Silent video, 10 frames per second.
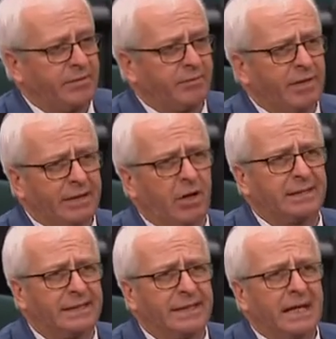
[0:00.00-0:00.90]
or whatever, very
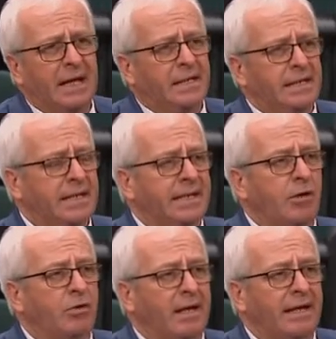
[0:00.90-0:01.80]
costly, they
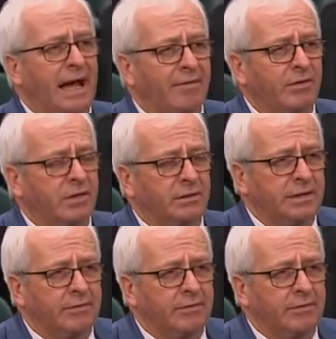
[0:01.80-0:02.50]
need to know that they have it.